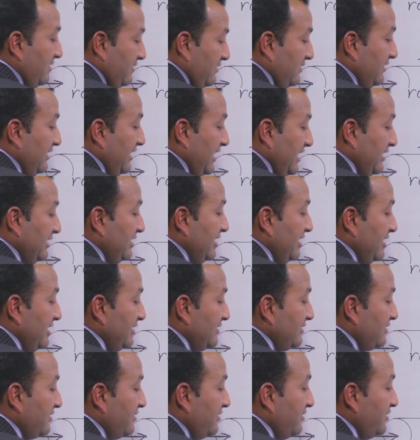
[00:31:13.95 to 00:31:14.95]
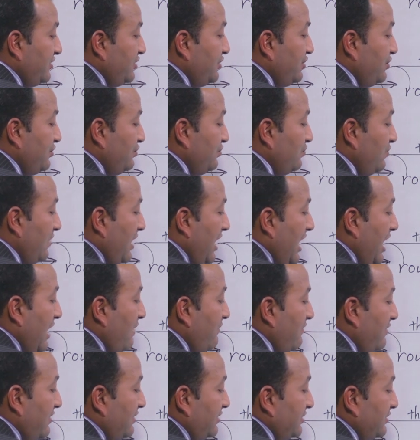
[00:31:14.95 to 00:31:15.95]
length is 2
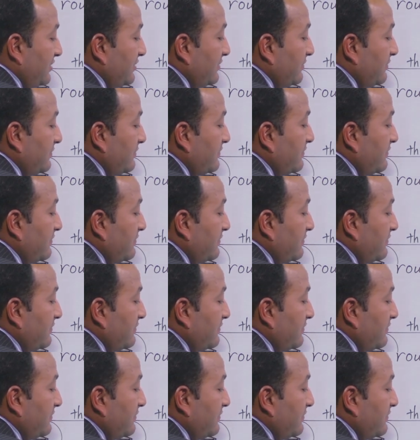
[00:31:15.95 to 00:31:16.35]
hours.